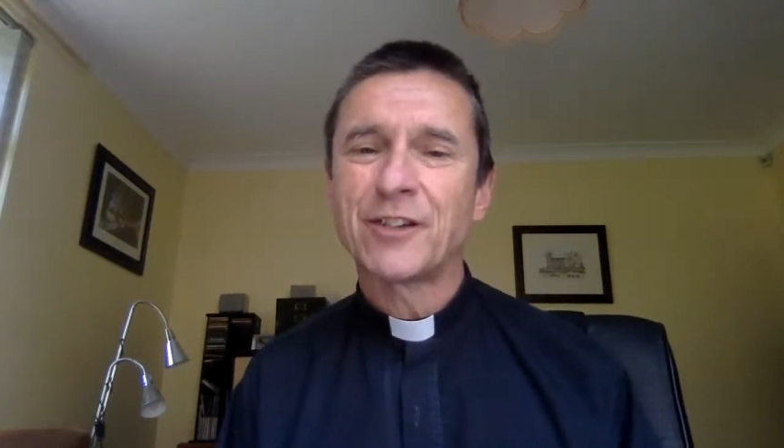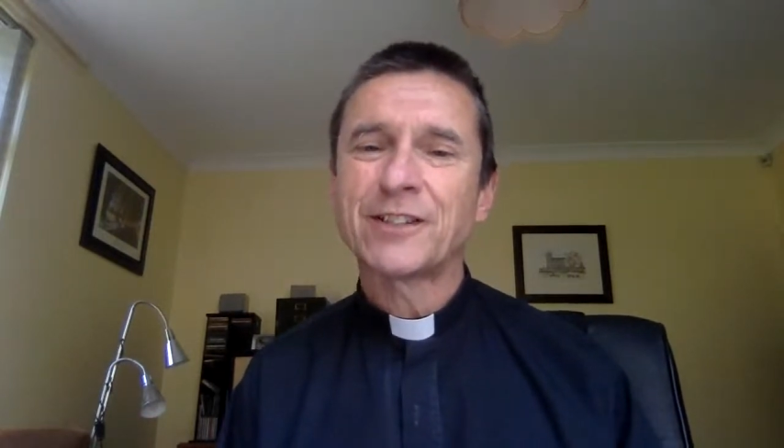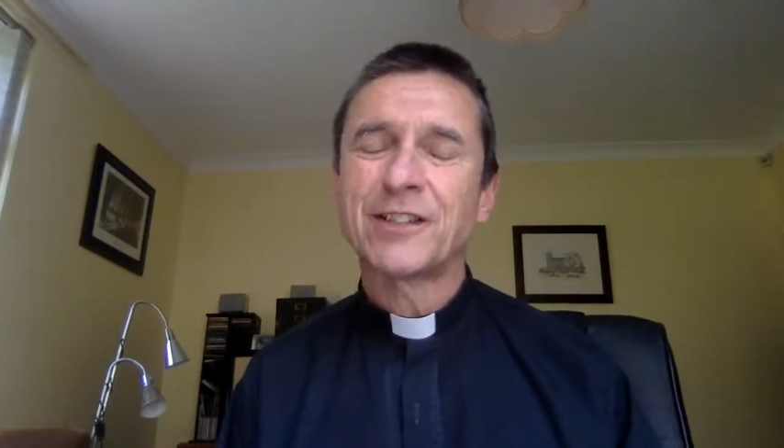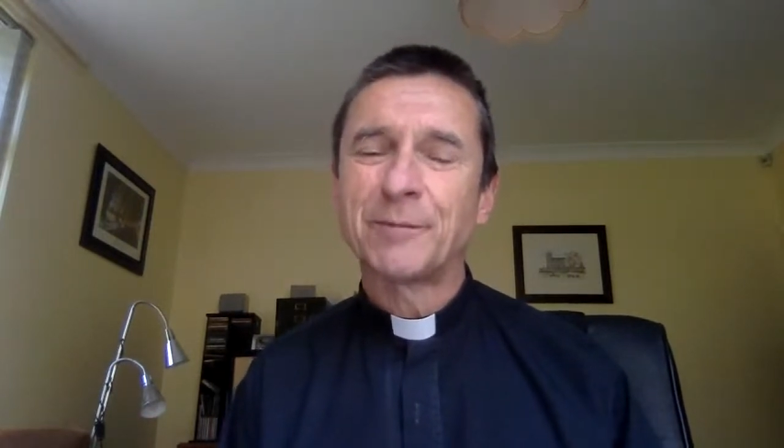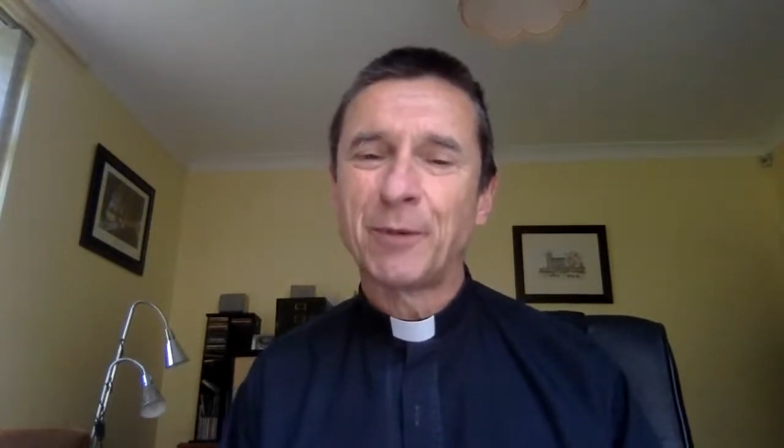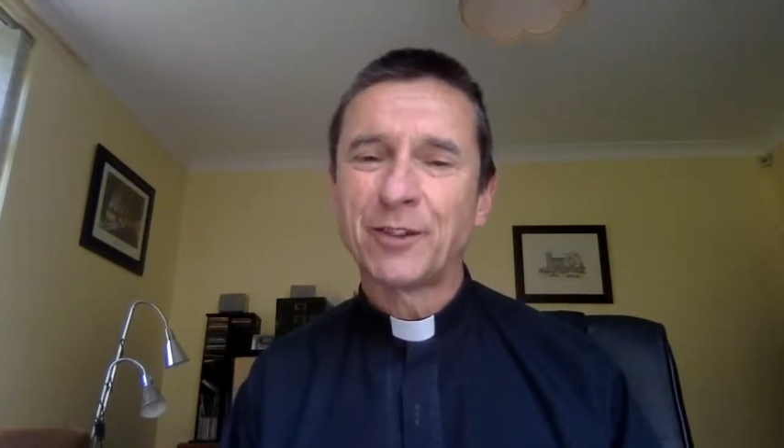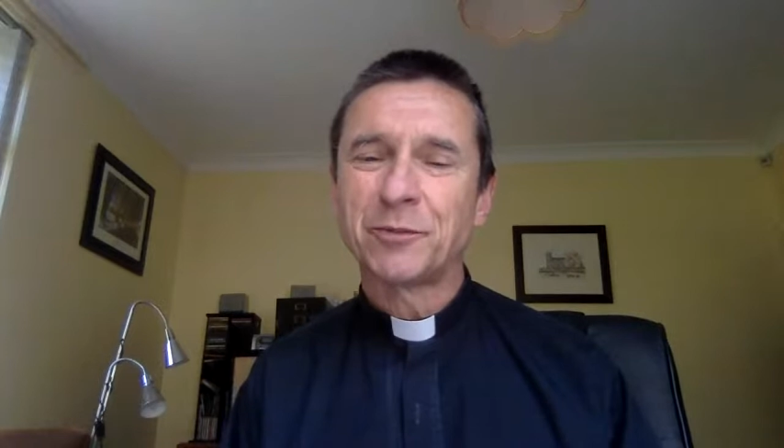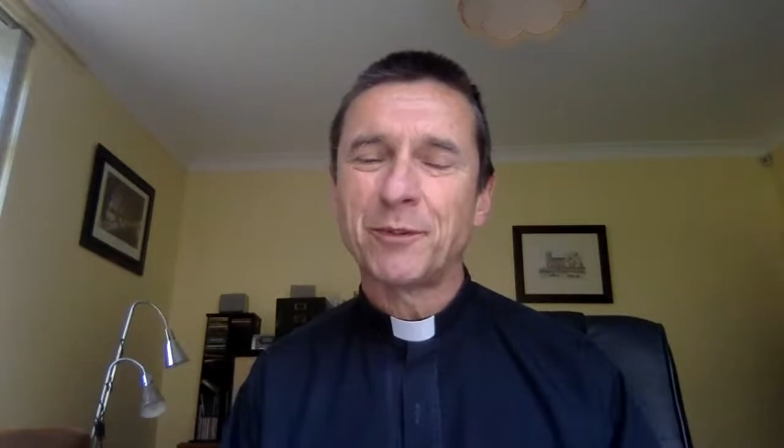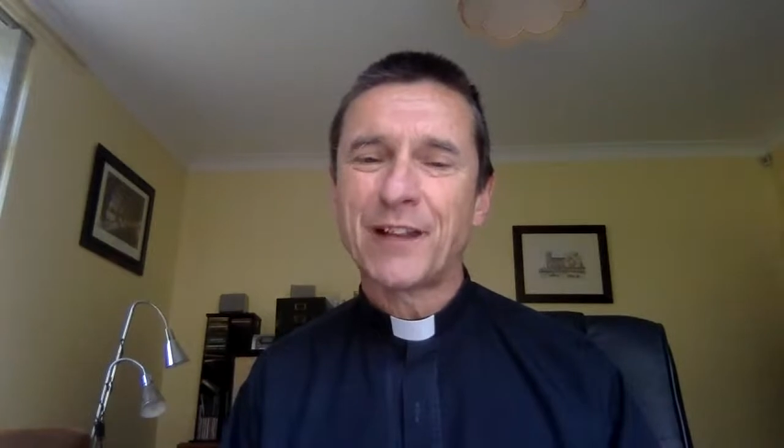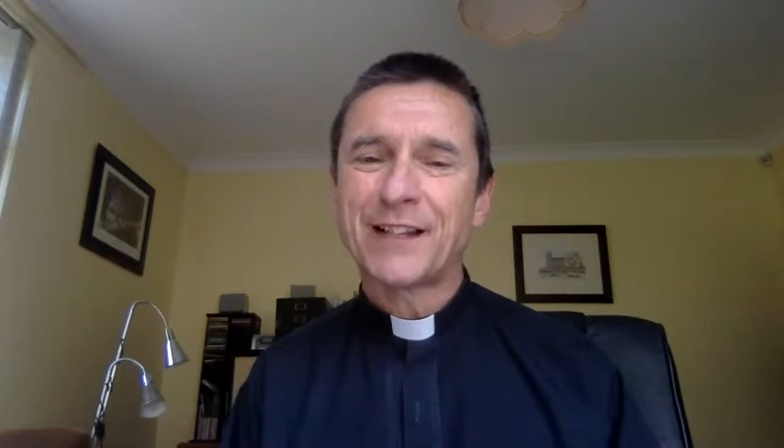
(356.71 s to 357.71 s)
right at the
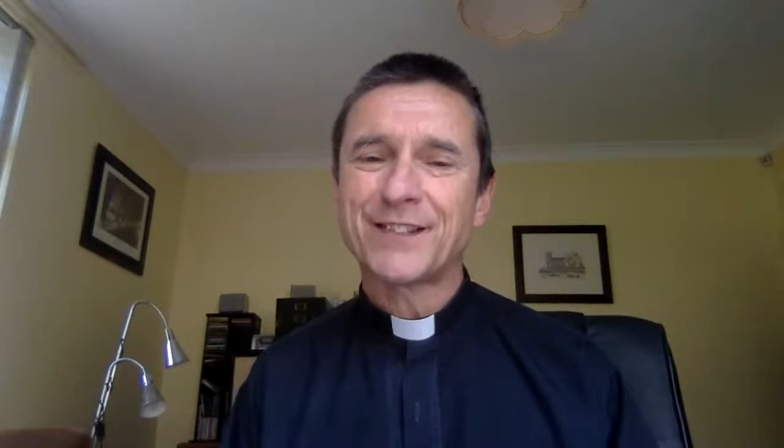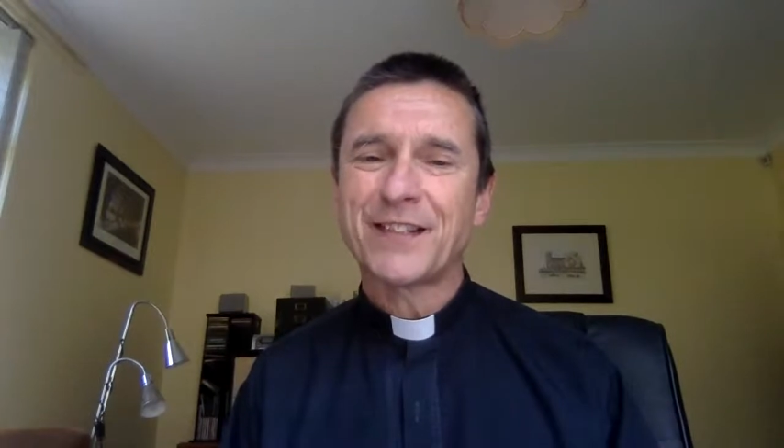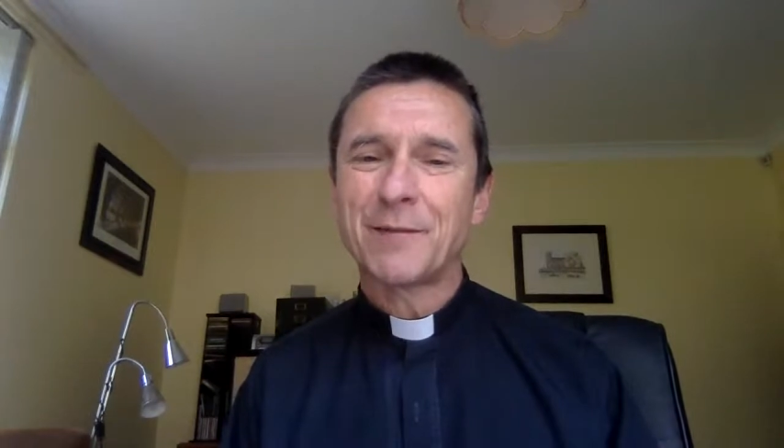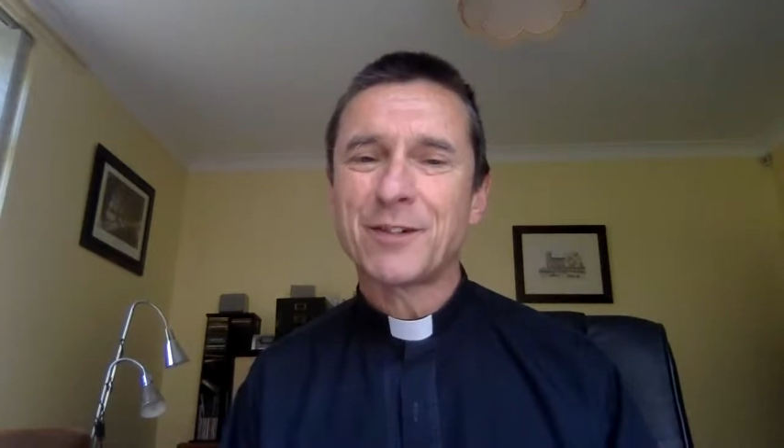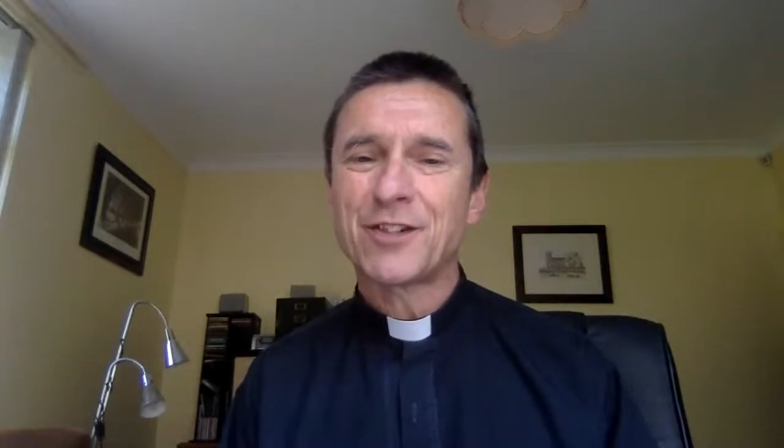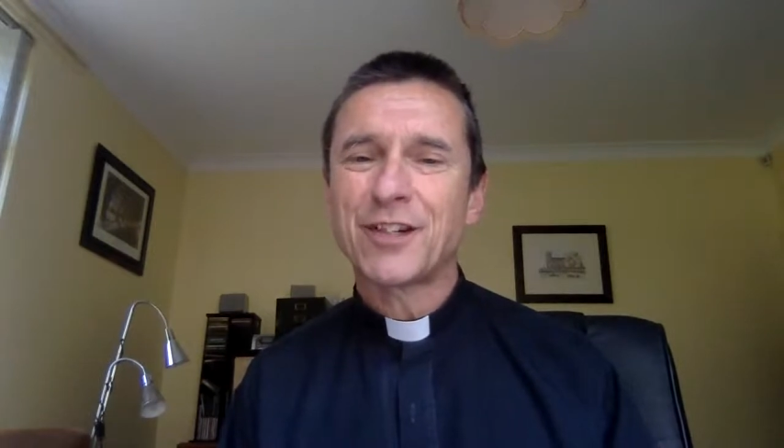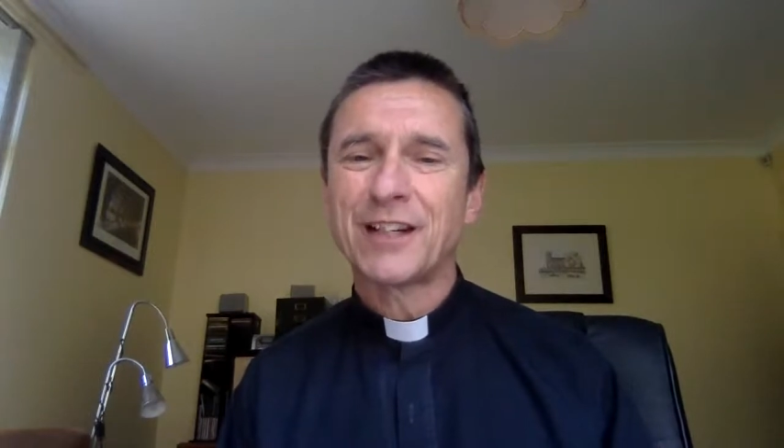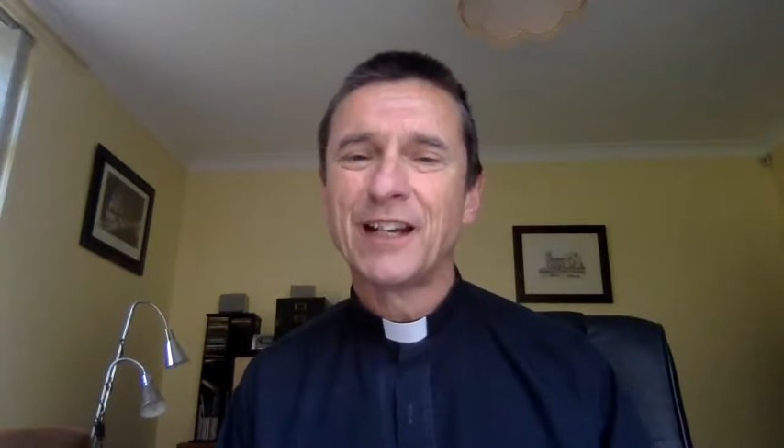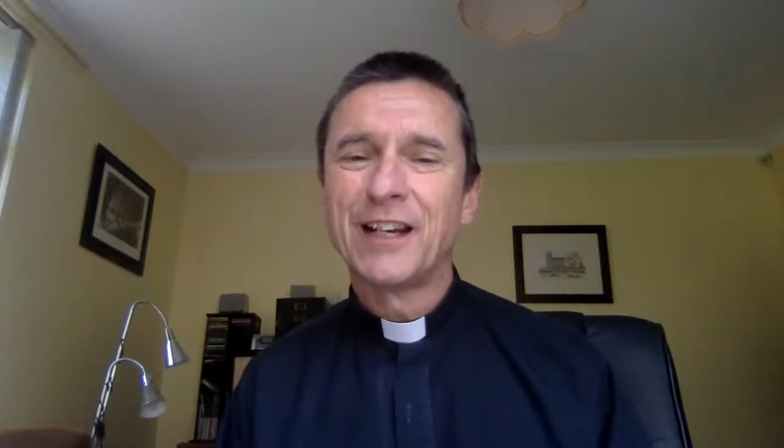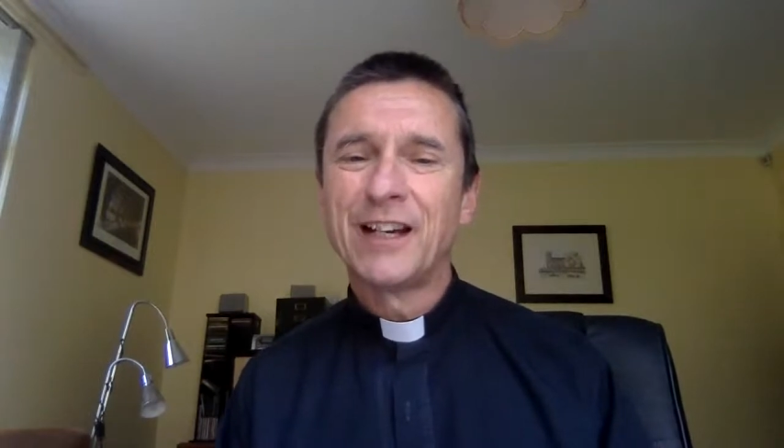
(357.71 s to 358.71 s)
bottom of that cemetery,